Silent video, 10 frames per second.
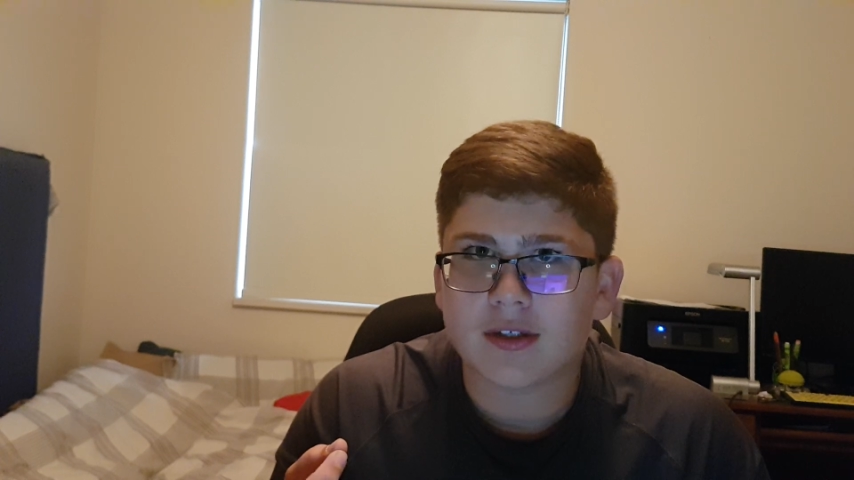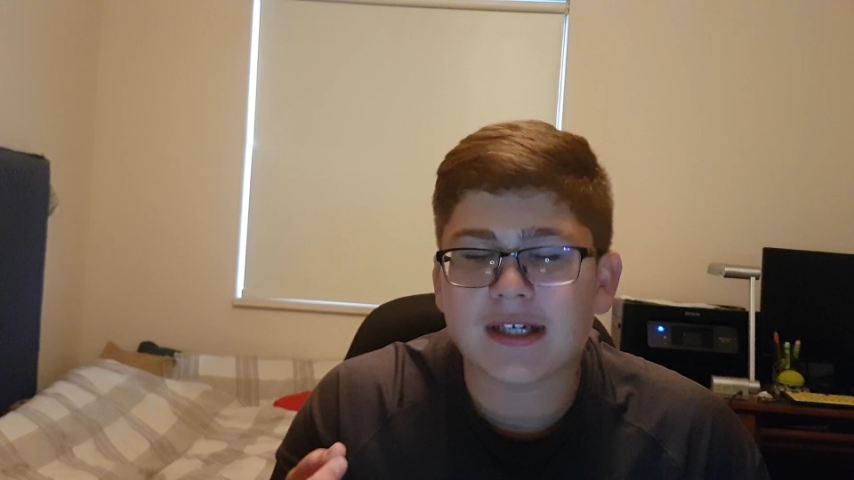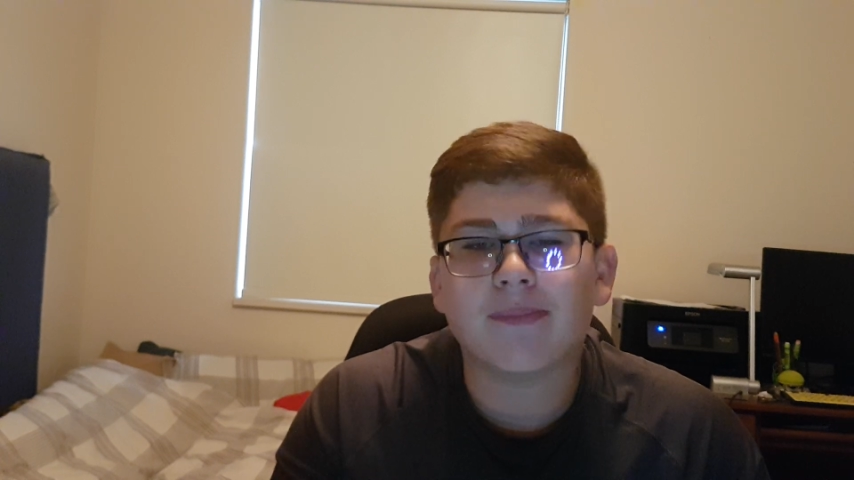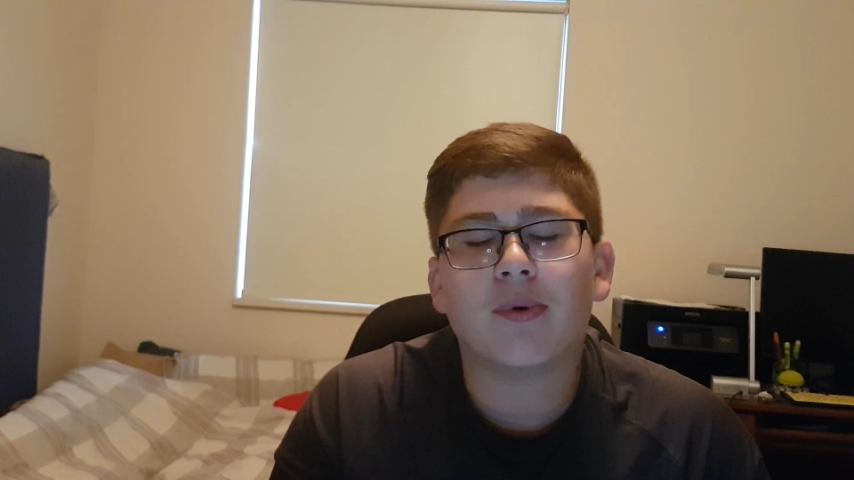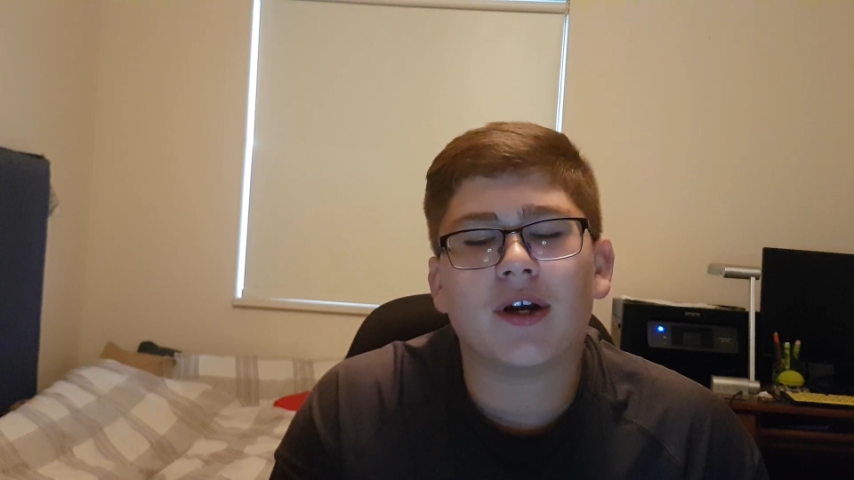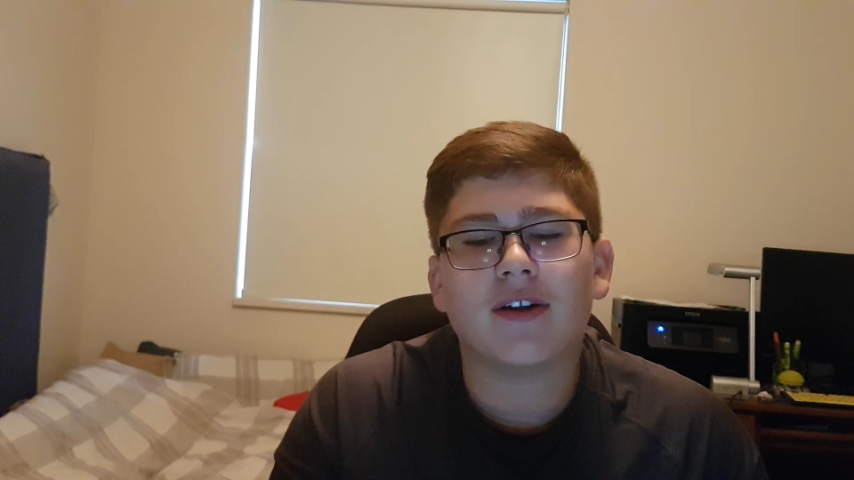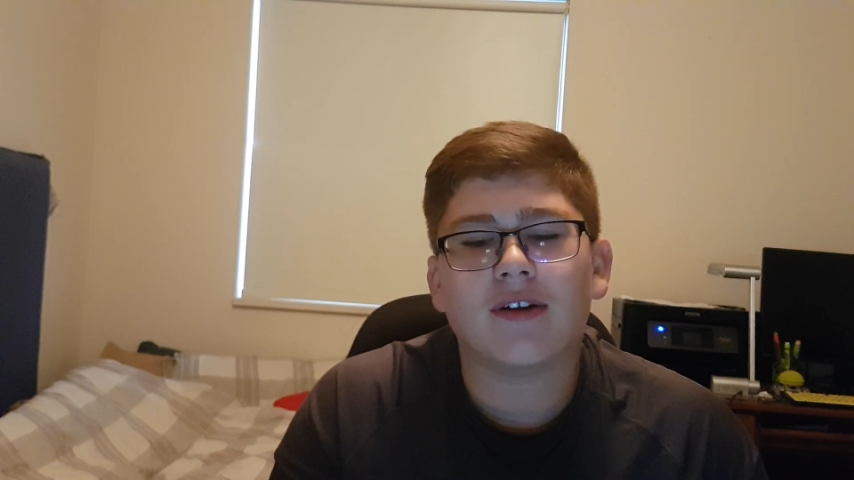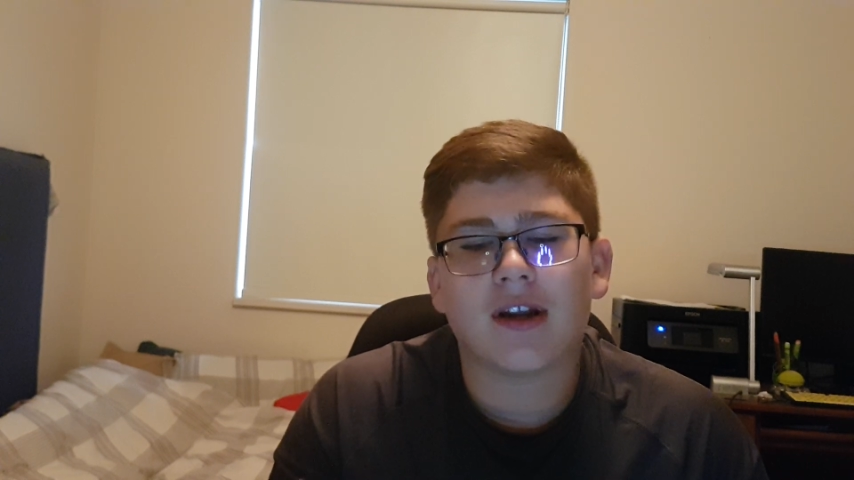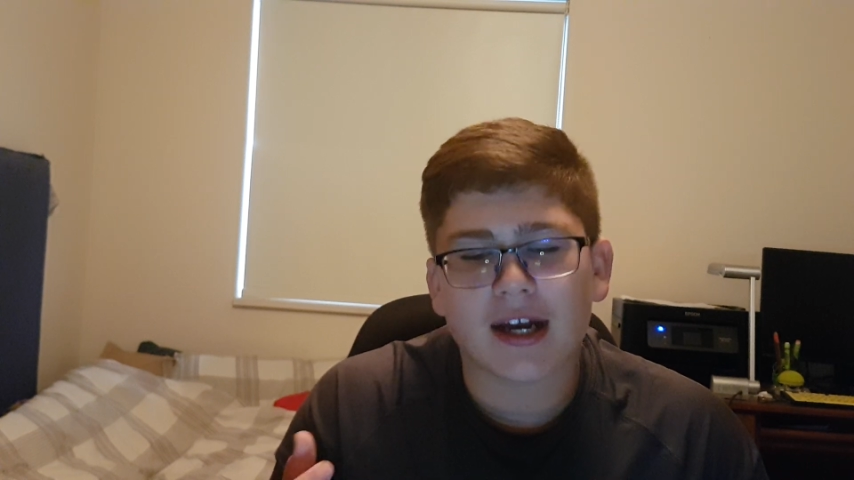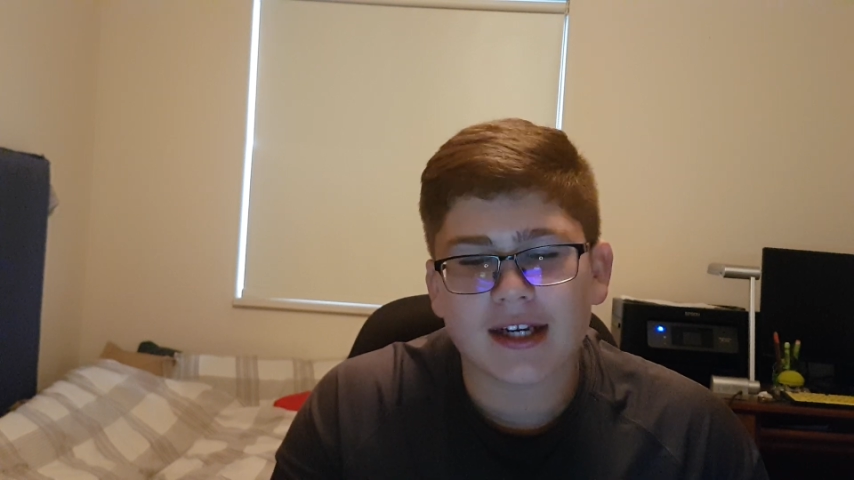10.9
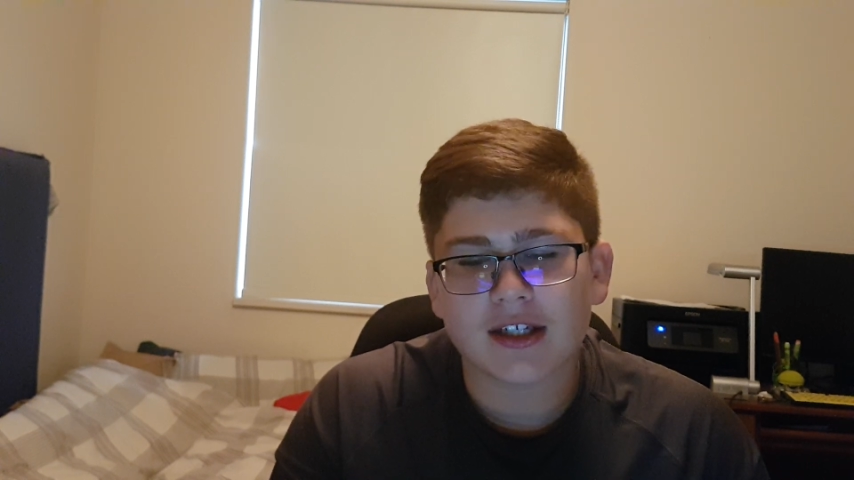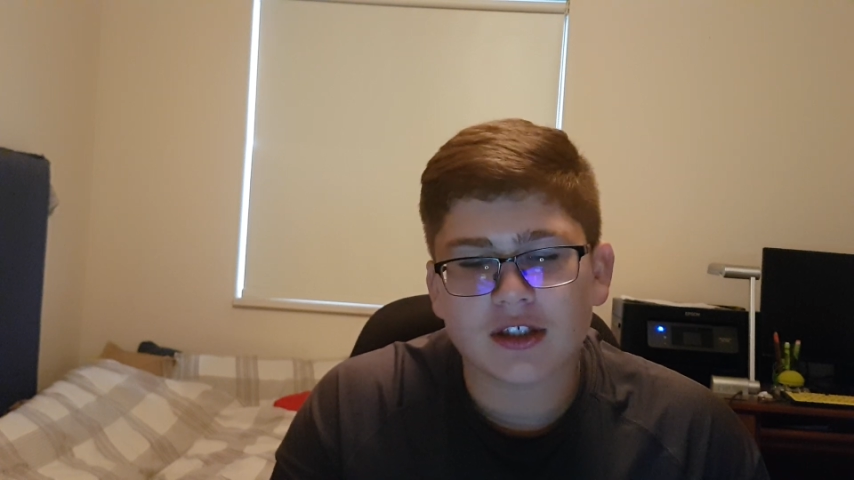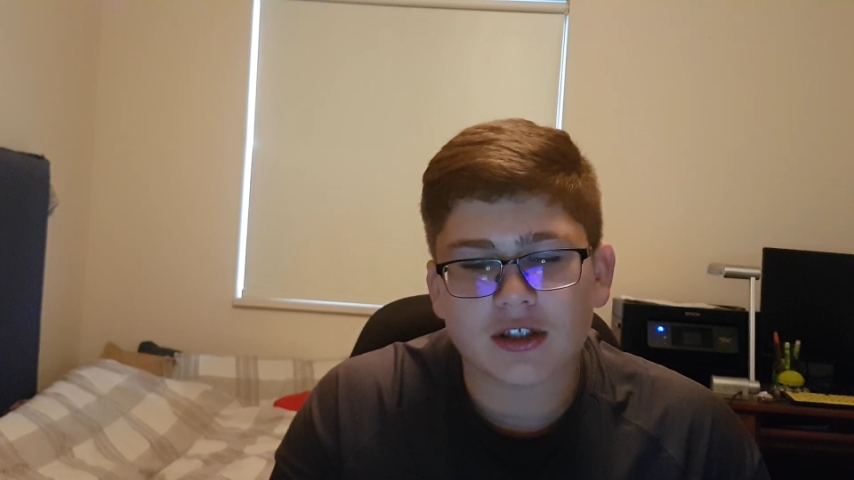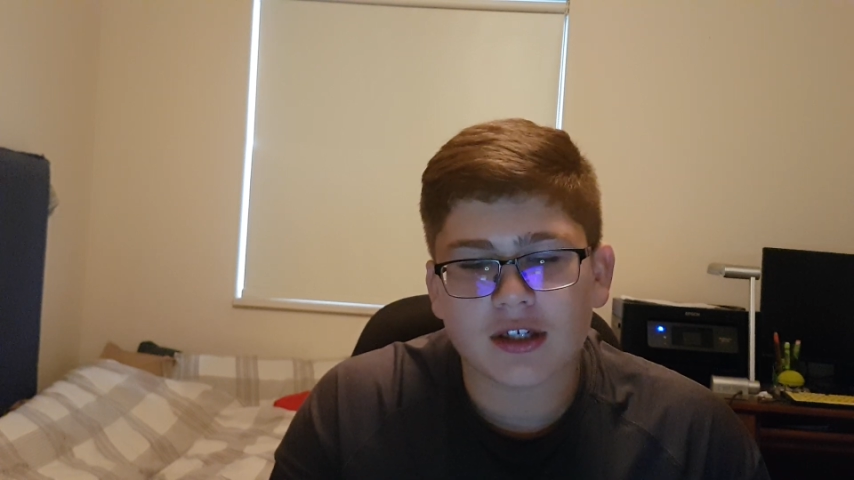inch